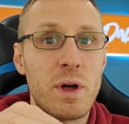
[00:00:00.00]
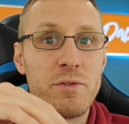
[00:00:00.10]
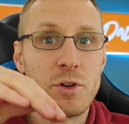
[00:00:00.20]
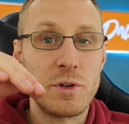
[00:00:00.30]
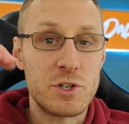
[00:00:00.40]

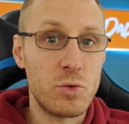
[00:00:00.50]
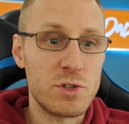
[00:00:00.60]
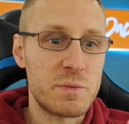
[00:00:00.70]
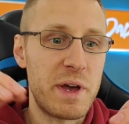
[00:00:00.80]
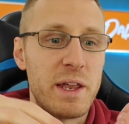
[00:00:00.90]
revenue and
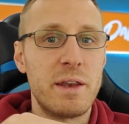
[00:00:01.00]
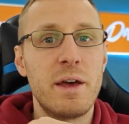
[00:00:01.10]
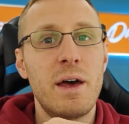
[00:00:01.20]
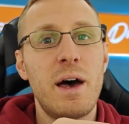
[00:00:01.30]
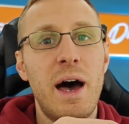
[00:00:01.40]
total spend,
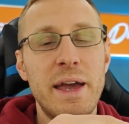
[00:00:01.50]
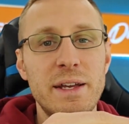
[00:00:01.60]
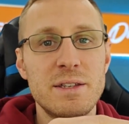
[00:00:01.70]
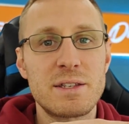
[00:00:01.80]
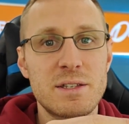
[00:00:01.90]
I
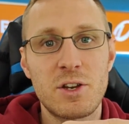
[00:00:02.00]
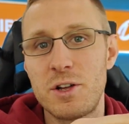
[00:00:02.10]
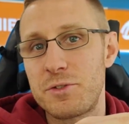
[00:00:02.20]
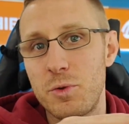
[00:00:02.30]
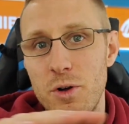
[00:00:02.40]
can
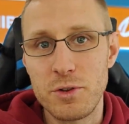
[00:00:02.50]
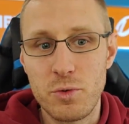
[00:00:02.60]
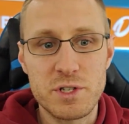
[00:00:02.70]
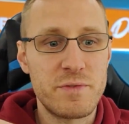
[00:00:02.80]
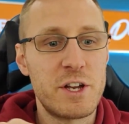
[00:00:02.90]
cut through all the
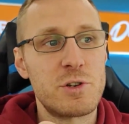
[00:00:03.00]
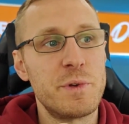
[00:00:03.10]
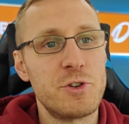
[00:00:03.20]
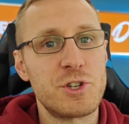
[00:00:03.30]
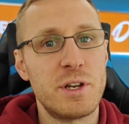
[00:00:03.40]
noise of
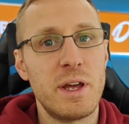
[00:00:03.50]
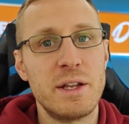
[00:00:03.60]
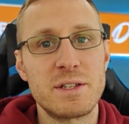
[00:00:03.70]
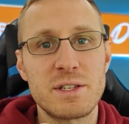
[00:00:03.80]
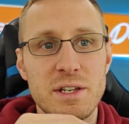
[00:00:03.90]
attribution
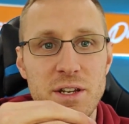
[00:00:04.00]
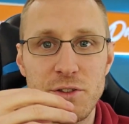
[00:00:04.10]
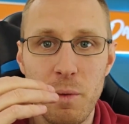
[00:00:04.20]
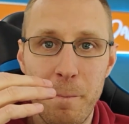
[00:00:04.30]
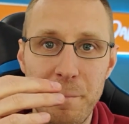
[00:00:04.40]
and see,
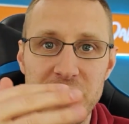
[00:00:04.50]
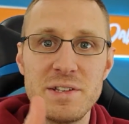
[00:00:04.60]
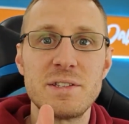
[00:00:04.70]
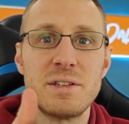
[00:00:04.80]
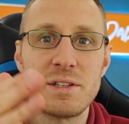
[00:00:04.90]
did the
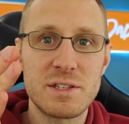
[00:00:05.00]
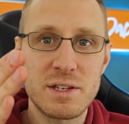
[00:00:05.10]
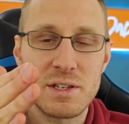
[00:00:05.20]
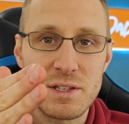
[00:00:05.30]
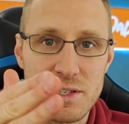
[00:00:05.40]

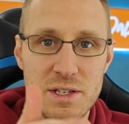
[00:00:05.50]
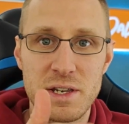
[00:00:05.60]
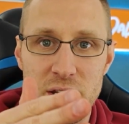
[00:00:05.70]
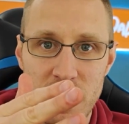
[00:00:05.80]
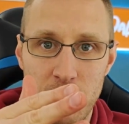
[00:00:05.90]
business
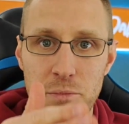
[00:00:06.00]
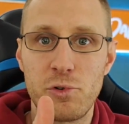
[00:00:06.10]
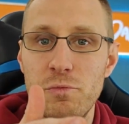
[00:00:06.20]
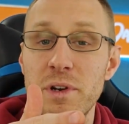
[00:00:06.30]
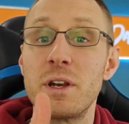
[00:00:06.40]
see an
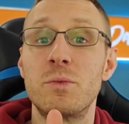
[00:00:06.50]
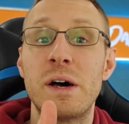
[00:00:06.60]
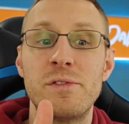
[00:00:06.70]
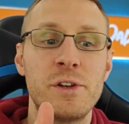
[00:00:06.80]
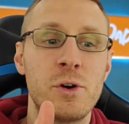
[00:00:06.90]
improvement in
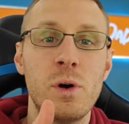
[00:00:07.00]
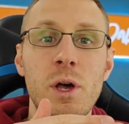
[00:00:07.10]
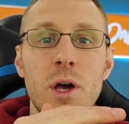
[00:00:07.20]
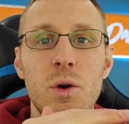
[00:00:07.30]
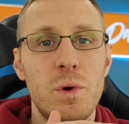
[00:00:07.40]
revenue
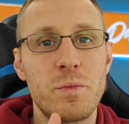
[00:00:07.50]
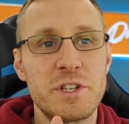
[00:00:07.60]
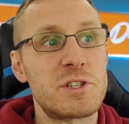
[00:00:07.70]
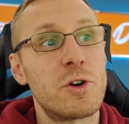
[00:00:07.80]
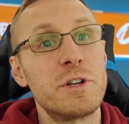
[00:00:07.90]
when we
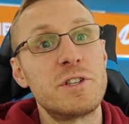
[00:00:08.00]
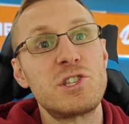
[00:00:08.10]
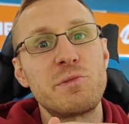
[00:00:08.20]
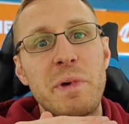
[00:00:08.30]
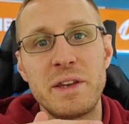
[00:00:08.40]
started
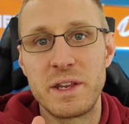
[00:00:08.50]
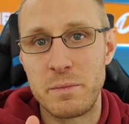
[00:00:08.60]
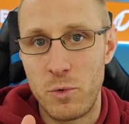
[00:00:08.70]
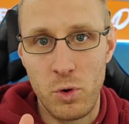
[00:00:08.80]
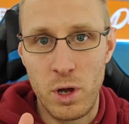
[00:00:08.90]

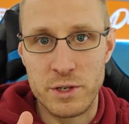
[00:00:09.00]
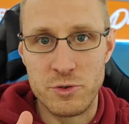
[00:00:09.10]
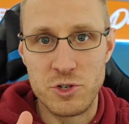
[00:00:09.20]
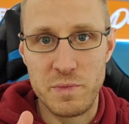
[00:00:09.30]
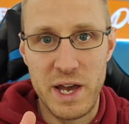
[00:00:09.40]
spending more on
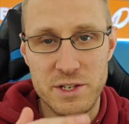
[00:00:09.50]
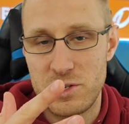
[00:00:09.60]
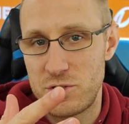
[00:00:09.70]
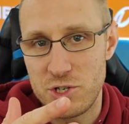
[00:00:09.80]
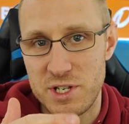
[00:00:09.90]
YouTube
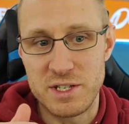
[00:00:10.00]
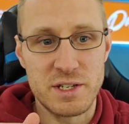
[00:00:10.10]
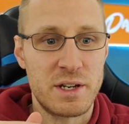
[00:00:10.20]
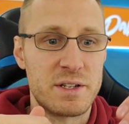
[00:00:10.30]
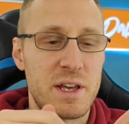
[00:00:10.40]
ads, just as
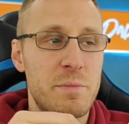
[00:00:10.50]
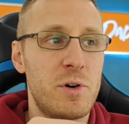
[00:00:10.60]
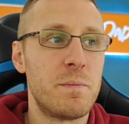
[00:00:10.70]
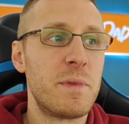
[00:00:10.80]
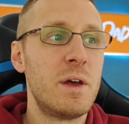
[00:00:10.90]
an
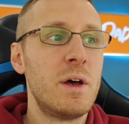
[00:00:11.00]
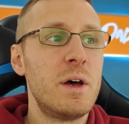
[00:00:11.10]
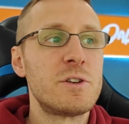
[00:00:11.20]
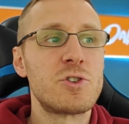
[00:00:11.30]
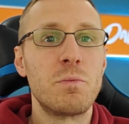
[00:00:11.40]
example.
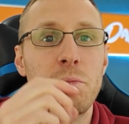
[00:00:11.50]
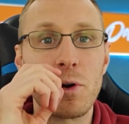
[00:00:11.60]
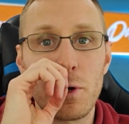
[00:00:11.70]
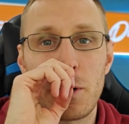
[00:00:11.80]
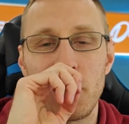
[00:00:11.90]
So
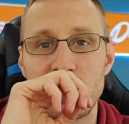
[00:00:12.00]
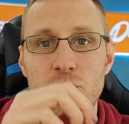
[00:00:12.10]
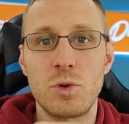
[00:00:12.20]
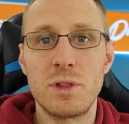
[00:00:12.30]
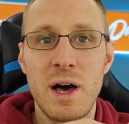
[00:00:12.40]
MER cuts
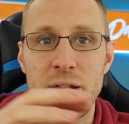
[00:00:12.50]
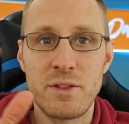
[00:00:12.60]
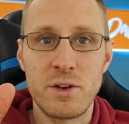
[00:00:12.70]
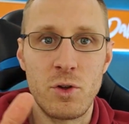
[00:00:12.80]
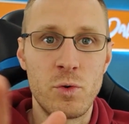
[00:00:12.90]
through a lot of
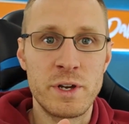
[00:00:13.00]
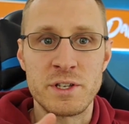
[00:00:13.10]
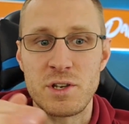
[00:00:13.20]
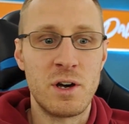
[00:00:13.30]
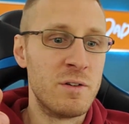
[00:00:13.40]
the
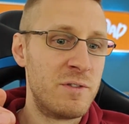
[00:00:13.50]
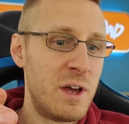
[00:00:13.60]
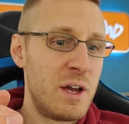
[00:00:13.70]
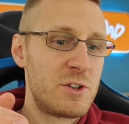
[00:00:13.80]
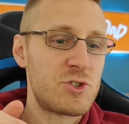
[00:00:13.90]
noise of
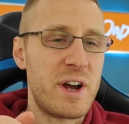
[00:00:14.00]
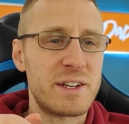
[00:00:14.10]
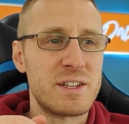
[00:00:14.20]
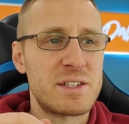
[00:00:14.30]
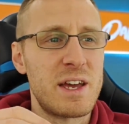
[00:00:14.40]

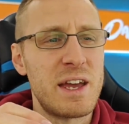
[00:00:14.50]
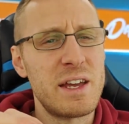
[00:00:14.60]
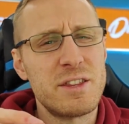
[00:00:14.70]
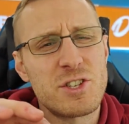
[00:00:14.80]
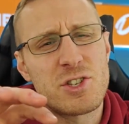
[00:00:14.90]
trying to say,
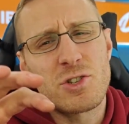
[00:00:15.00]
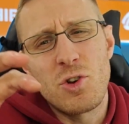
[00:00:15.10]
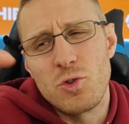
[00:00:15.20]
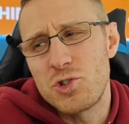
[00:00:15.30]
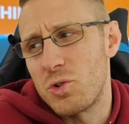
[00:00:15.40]
hey, this
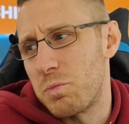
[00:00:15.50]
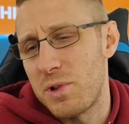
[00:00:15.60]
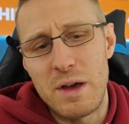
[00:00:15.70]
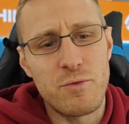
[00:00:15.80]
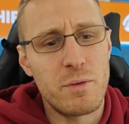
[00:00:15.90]
social
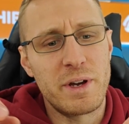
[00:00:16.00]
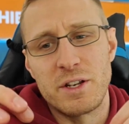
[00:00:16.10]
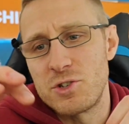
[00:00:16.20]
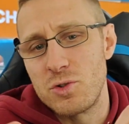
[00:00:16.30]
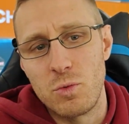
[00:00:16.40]
platform got
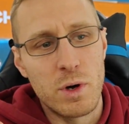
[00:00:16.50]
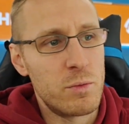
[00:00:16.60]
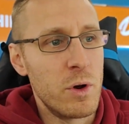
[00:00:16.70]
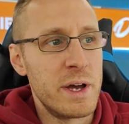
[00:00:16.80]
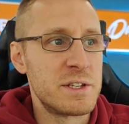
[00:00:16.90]
a 2-to-1
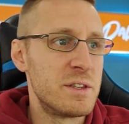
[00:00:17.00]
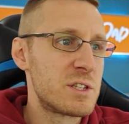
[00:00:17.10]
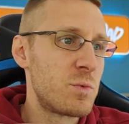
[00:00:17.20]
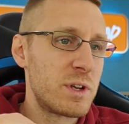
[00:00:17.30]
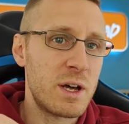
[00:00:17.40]
ROAS, and
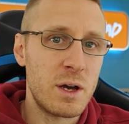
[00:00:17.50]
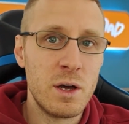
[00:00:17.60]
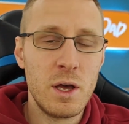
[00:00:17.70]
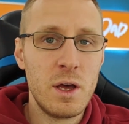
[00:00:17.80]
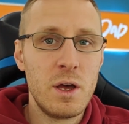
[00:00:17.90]
this one got a
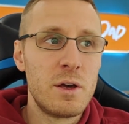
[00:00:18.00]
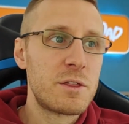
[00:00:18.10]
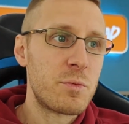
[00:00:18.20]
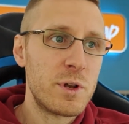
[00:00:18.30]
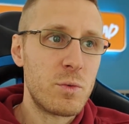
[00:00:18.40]

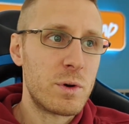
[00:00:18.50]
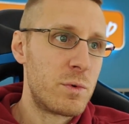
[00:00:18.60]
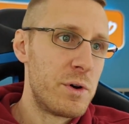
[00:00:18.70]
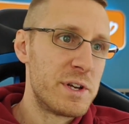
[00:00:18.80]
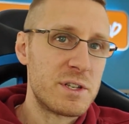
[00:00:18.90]
3-to-1
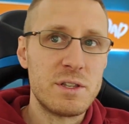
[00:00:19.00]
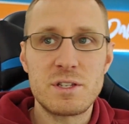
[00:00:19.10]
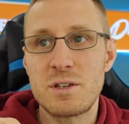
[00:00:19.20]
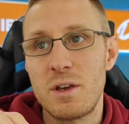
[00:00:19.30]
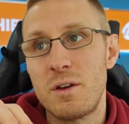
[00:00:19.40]
ROAS, and
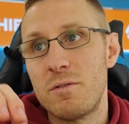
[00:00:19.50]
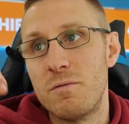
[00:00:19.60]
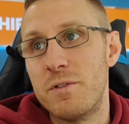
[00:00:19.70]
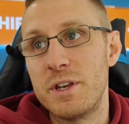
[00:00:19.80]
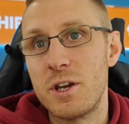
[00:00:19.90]
this
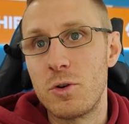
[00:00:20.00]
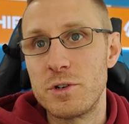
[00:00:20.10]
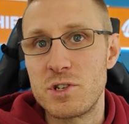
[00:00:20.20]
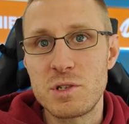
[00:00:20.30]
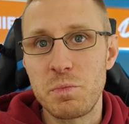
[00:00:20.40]
video or
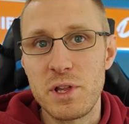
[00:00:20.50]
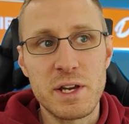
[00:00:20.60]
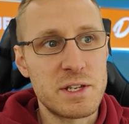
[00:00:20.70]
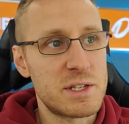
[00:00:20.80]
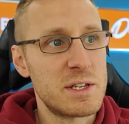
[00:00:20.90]

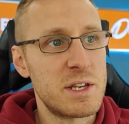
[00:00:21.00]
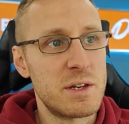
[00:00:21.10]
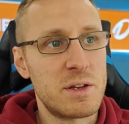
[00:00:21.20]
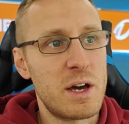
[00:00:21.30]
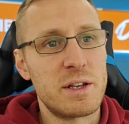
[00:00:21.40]
display says
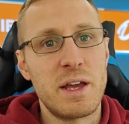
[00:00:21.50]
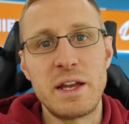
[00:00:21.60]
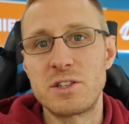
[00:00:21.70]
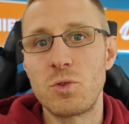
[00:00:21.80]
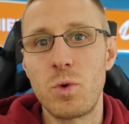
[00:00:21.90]
it got an
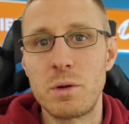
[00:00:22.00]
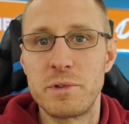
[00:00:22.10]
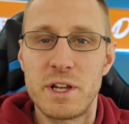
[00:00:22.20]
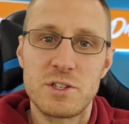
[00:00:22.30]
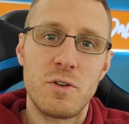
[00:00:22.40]
8-to-1,
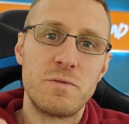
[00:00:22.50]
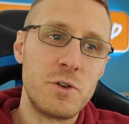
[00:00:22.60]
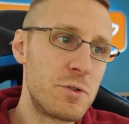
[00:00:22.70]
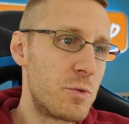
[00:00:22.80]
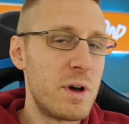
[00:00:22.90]
but that's all
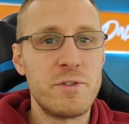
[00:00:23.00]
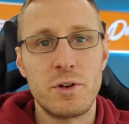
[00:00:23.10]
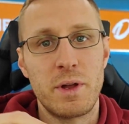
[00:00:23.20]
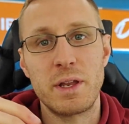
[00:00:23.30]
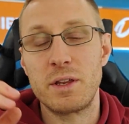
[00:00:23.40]
view through
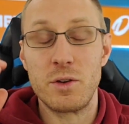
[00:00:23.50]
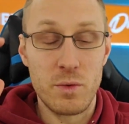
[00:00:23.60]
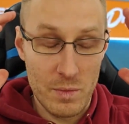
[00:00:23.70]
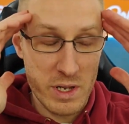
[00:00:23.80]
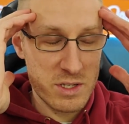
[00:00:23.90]
revenue.
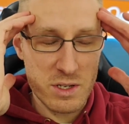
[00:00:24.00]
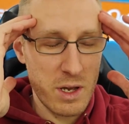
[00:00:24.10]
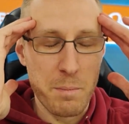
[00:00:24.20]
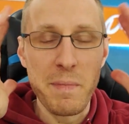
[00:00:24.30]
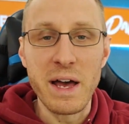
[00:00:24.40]
It's
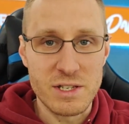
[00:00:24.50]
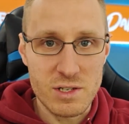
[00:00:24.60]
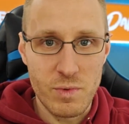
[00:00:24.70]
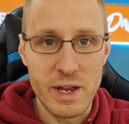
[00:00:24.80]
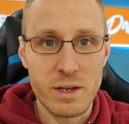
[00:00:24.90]
a
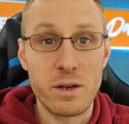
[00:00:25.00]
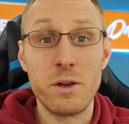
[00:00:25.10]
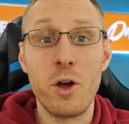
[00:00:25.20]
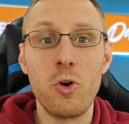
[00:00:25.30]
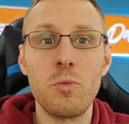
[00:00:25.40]
mess, right?
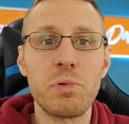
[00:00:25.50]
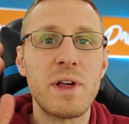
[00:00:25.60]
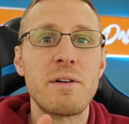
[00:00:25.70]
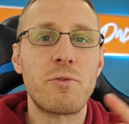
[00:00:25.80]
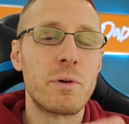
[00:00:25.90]
No
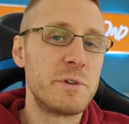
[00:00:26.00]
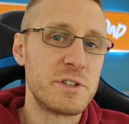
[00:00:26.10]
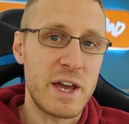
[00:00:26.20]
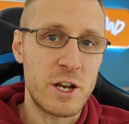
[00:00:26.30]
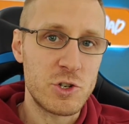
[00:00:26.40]
platform
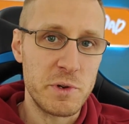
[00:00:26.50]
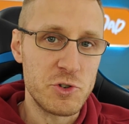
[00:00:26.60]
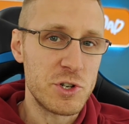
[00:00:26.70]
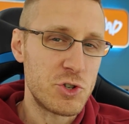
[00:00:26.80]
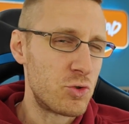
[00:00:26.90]
does
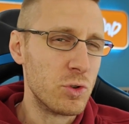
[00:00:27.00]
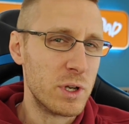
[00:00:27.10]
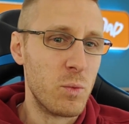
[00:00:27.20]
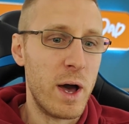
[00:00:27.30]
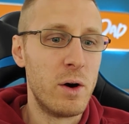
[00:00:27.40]
attribution
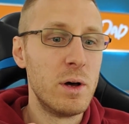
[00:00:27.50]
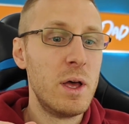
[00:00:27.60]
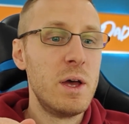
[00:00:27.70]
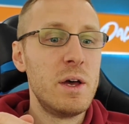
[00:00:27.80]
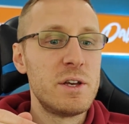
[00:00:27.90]
truly well.
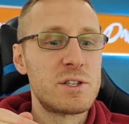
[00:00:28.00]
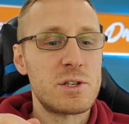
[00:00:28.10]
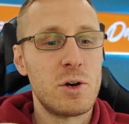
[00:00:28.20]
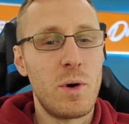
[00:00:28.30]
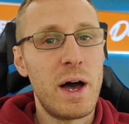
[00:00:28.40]

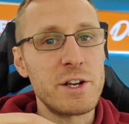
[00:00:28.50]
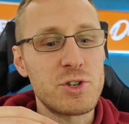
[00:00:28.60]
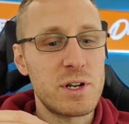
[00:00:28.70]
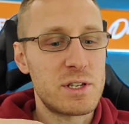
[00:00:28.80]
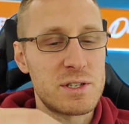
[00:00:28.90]
So I
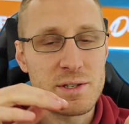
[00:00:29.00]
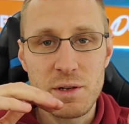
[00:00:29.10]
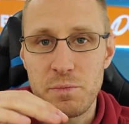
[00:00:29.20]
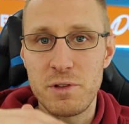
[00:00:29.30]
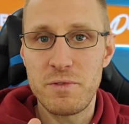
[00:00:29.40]
try to
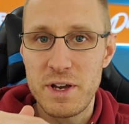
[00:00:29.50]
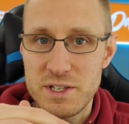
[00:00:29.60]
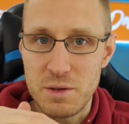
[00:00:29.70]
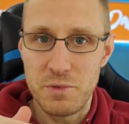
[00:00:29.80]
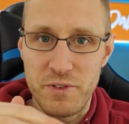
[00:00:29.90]
simplify,
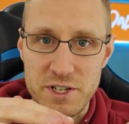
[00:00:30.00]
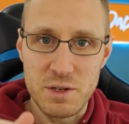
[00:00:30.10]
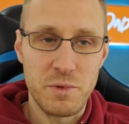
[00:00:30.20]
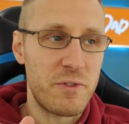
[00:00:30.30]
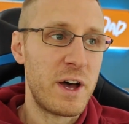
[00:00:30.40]

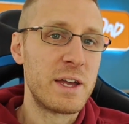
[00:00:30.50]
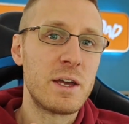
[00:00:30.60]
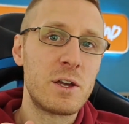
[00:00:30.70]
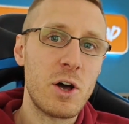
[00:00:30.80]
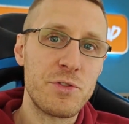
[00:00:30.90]

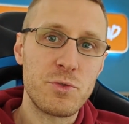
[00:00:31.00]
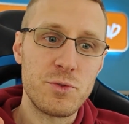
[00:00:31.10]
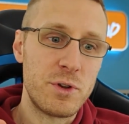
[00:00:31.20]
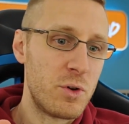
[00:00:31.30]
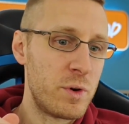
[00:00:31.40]
cut
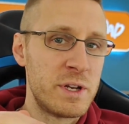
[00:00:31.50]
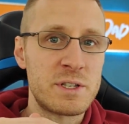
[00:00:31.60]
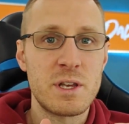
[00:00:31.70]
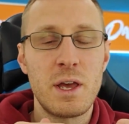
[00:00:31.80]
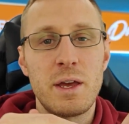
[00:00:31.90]
through the
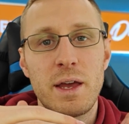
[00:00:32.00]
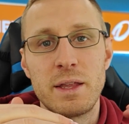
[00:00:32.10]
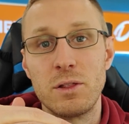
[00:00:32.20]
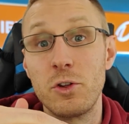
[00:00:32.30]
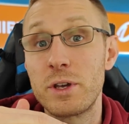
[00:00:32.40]
noise,
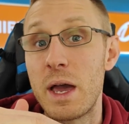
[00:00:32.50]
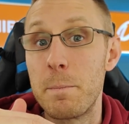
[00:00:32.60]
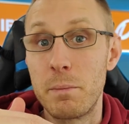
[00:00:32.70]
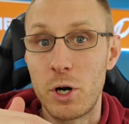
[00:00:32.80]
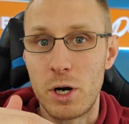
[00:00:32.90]
and look
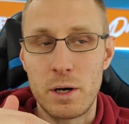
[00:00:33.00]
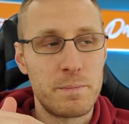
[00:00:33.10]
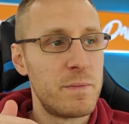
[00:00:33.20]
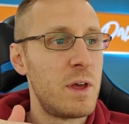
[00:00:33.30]
at MER.